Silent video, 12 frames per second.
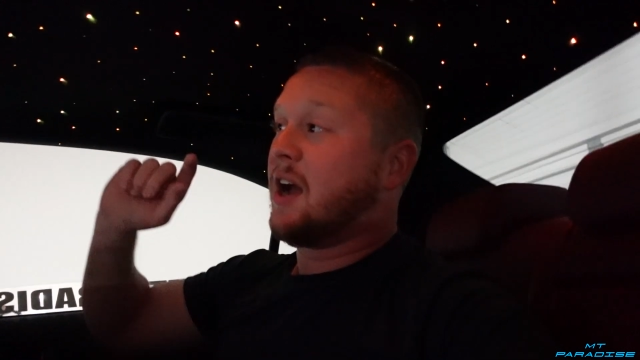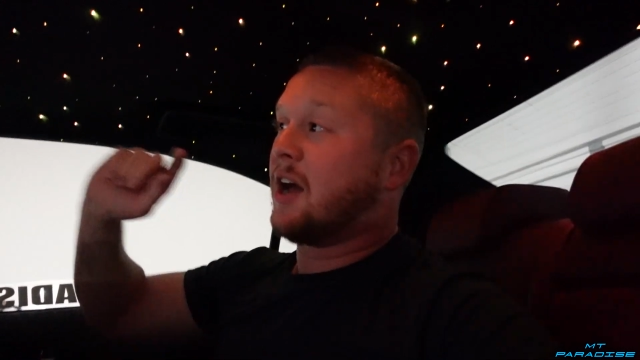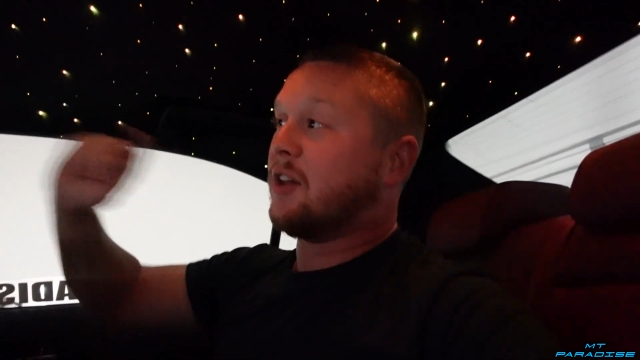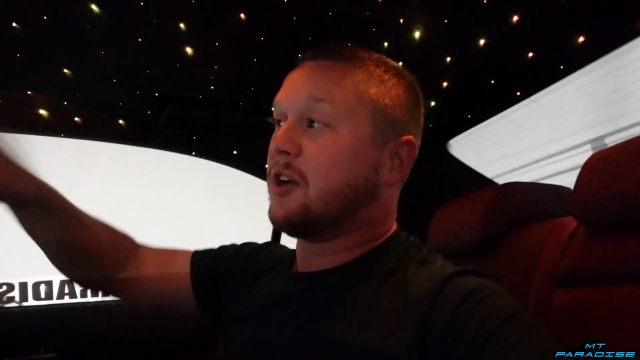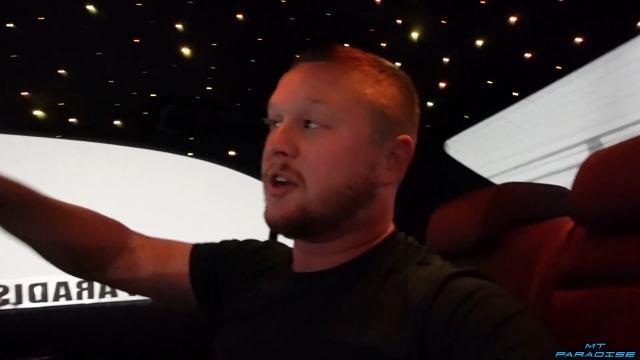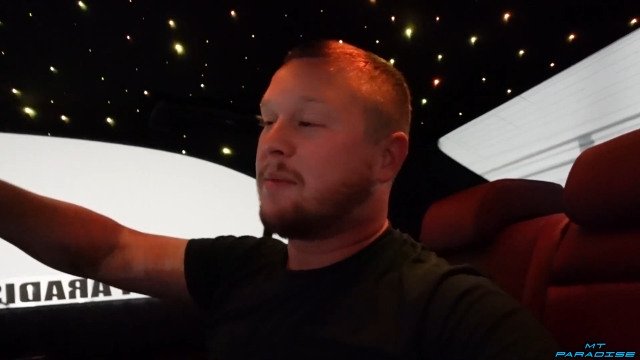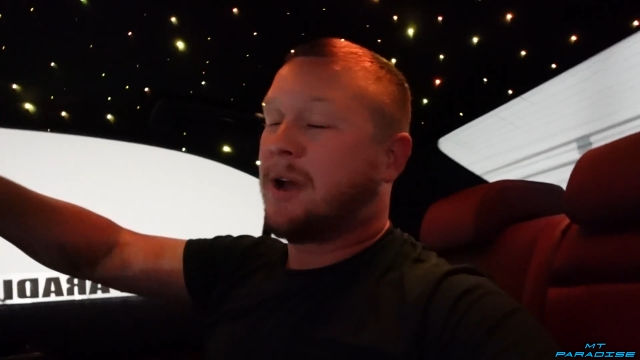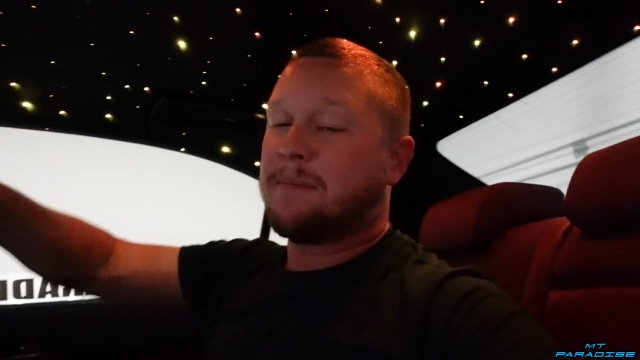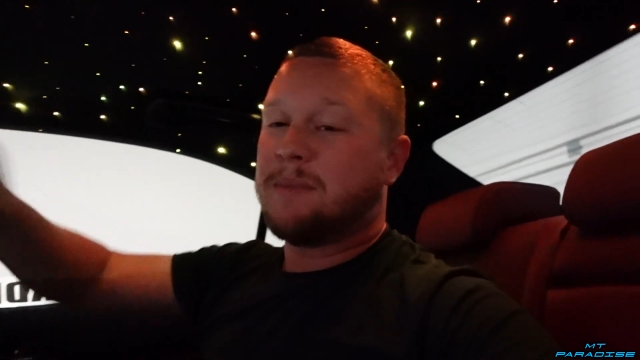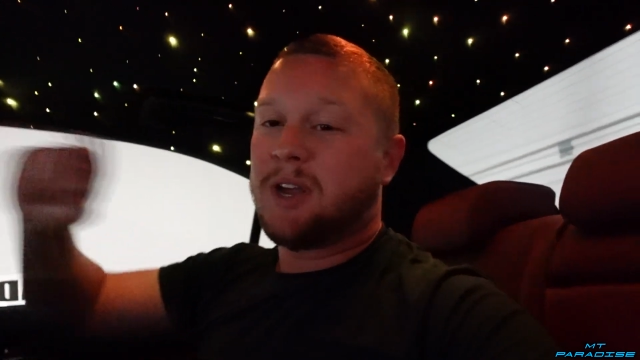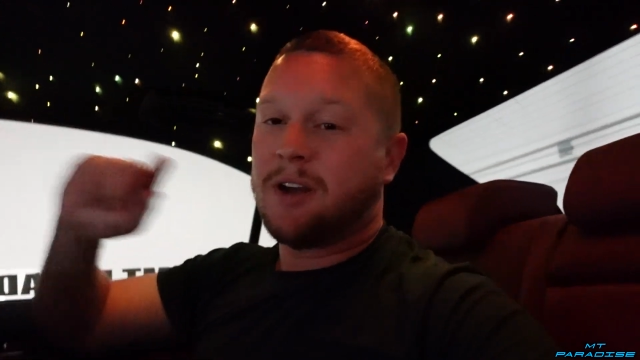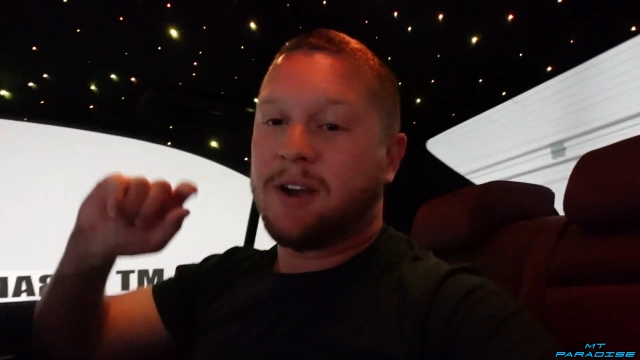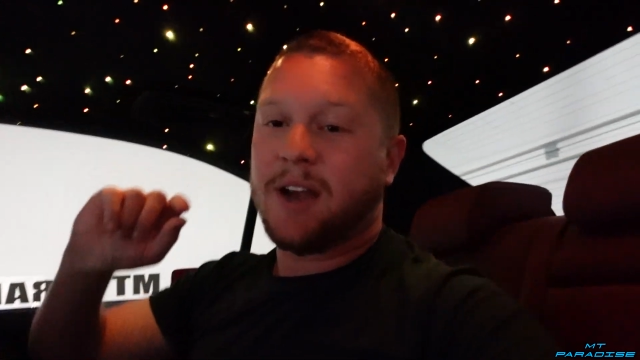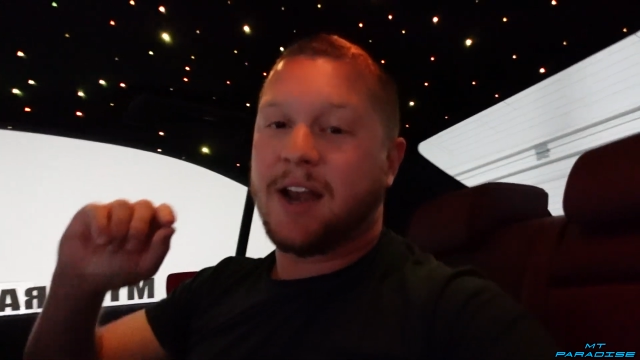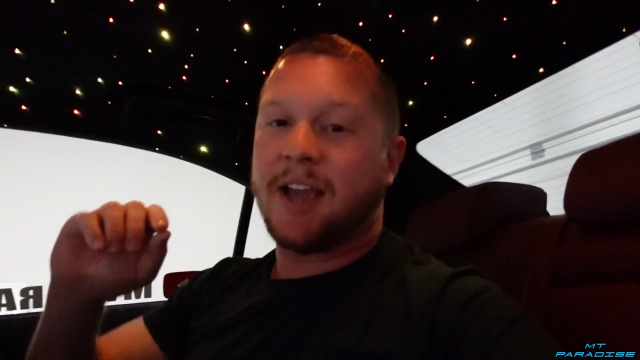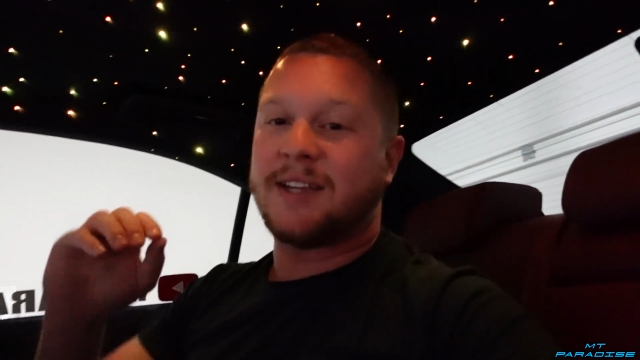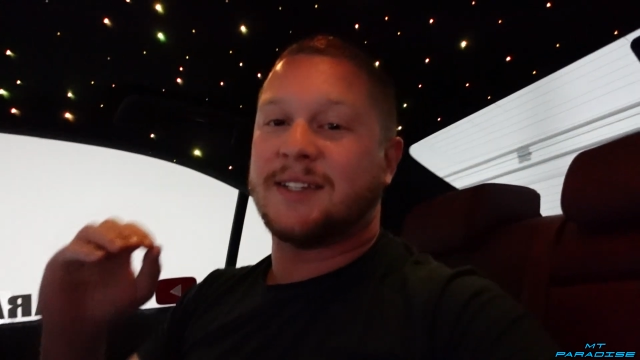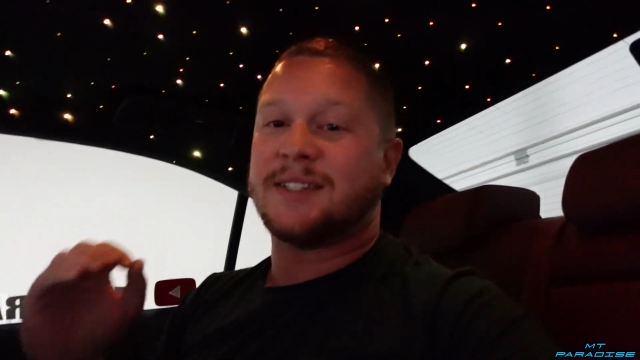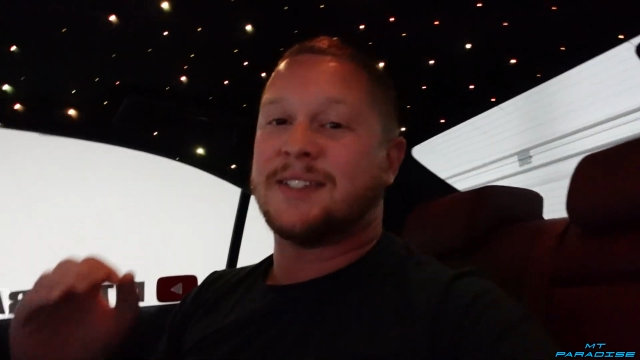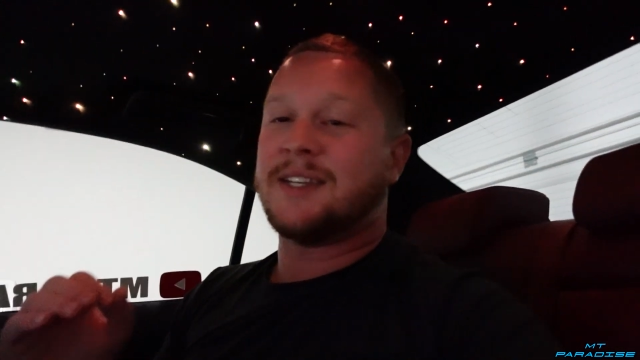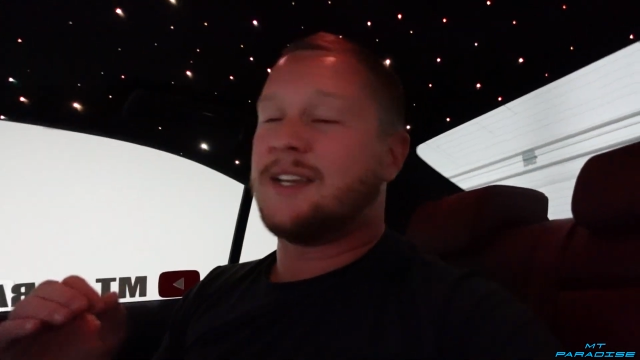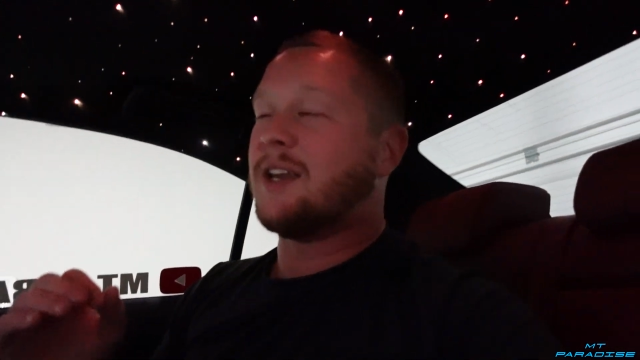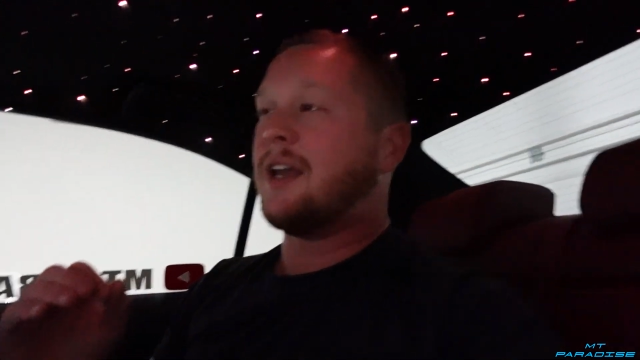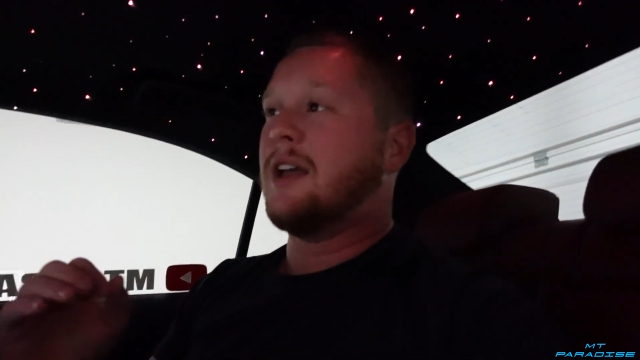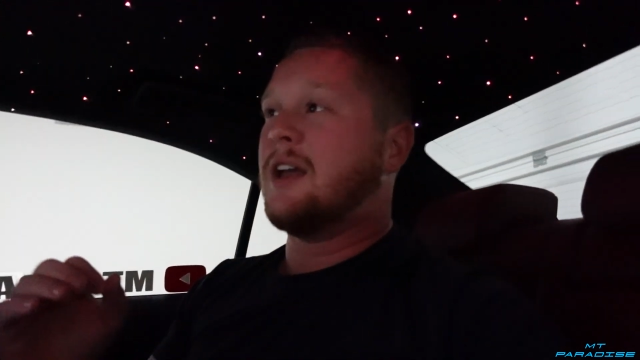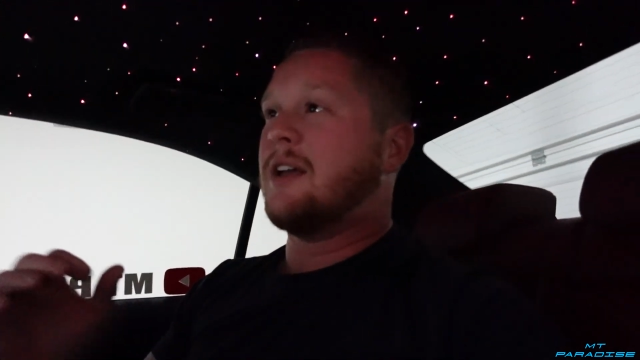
I look in my mirror and I can see